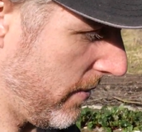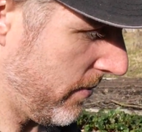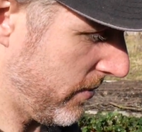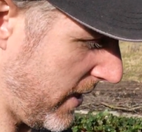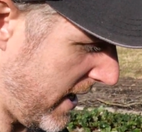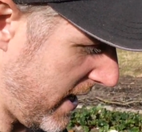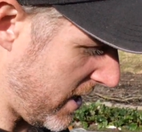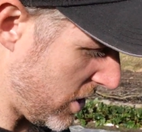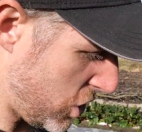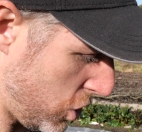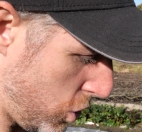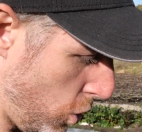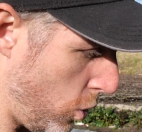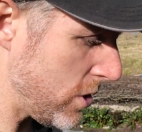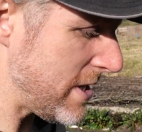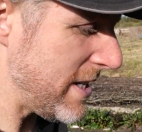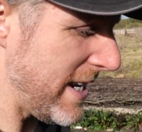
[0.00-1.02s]
the
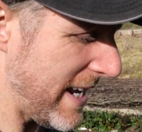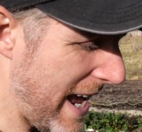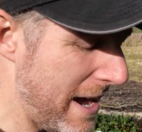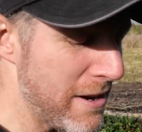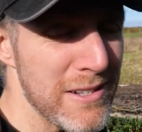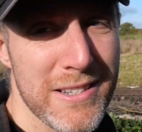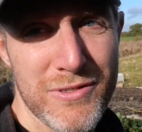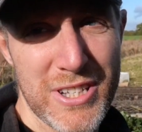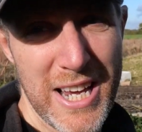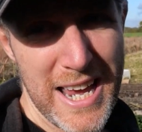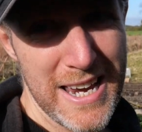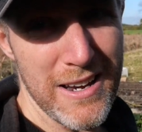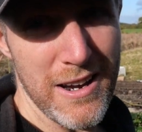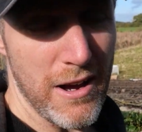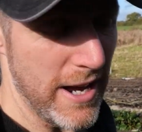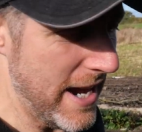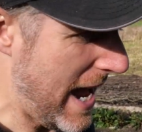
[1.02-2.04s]
shortening hours of
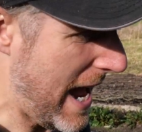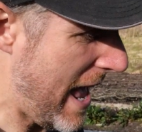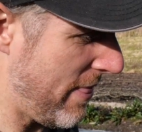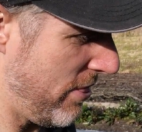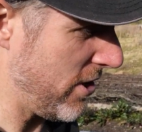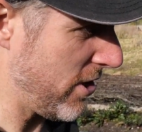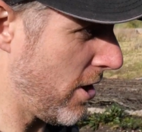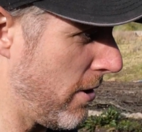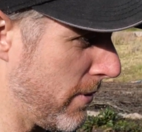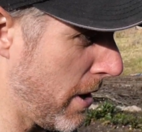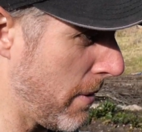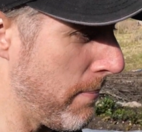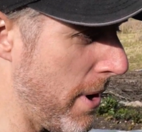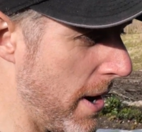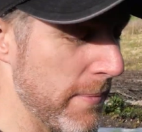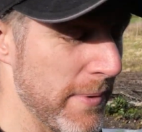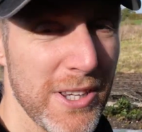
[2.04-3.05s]
daylight and
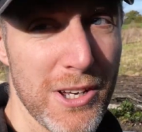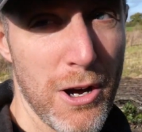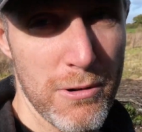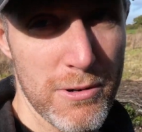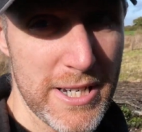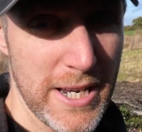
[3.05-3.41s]
combined with the cold